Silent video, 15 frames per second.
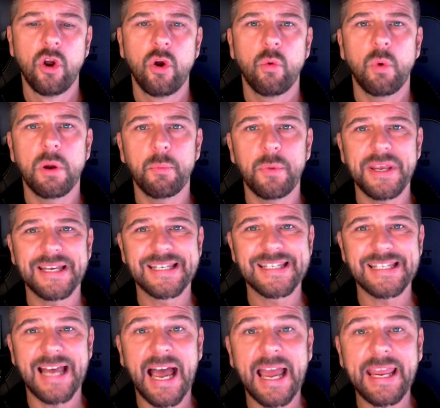When we
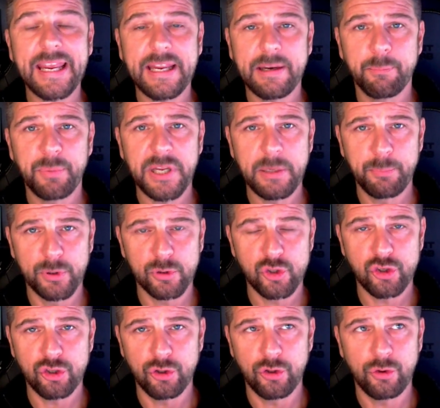assign people
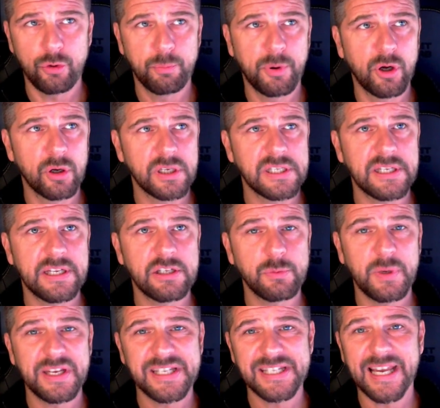to policies,
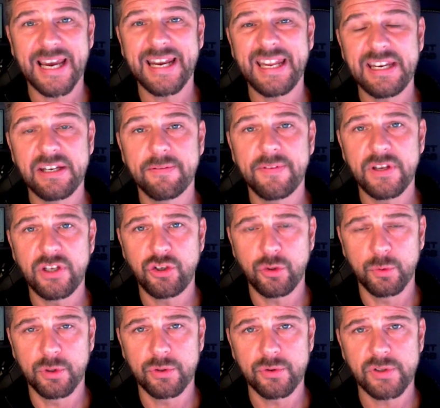we assign
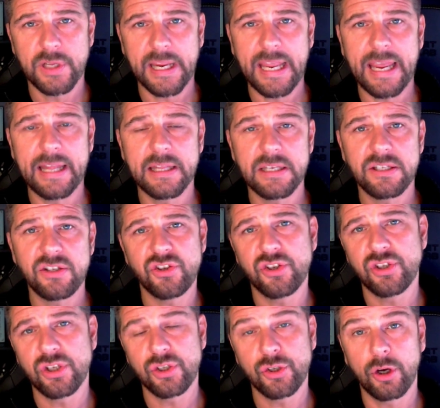individuals. Again, this is
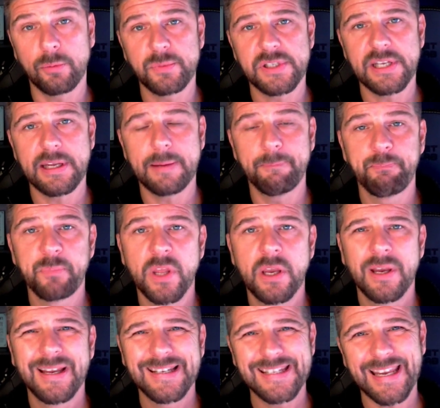just a top tip.
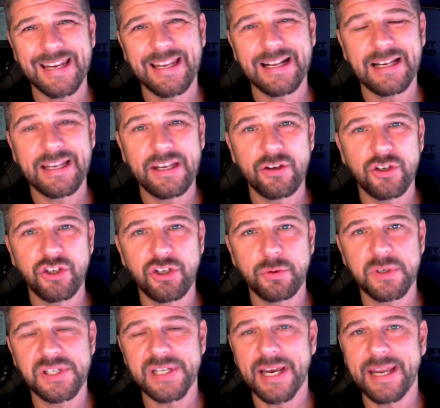Technically, could you
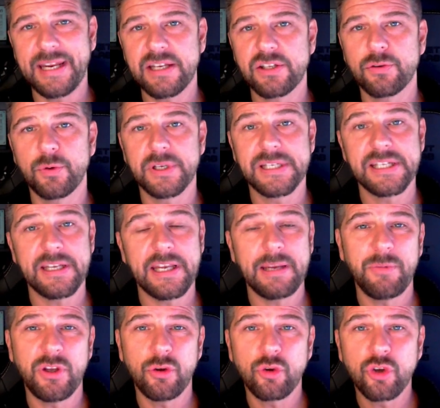assign it to a
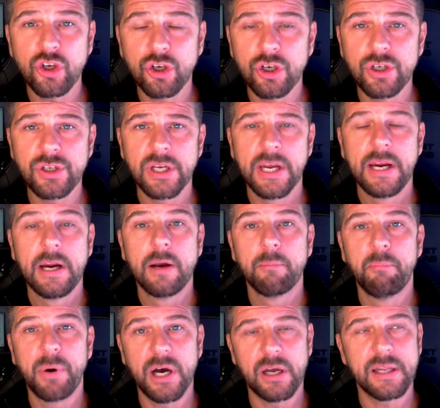team? You could,
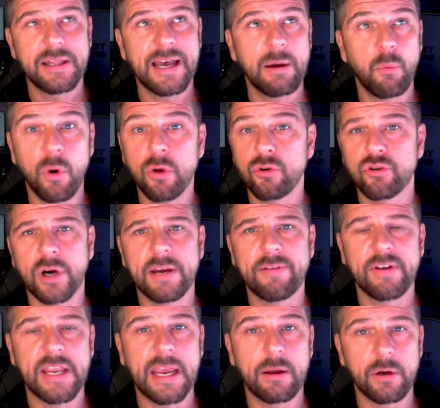but that won't drive
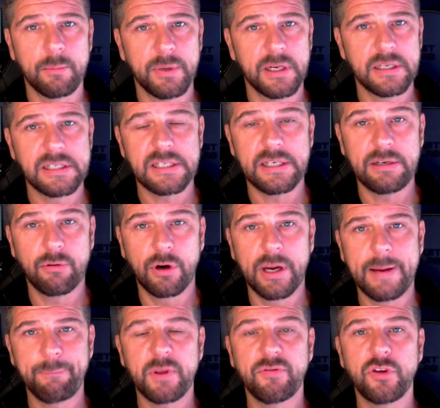accountability,
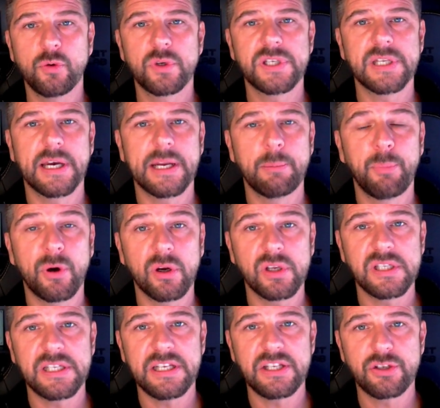right? If you assign a
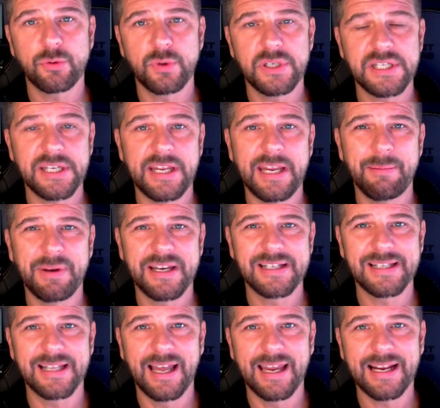policy to a team, it
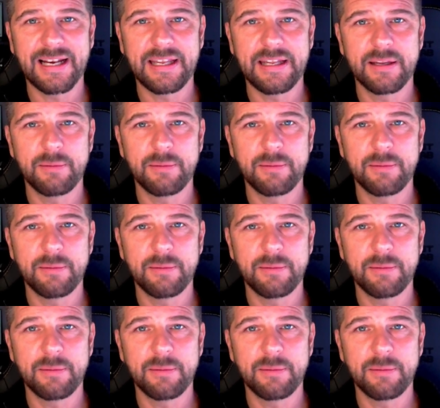is likely that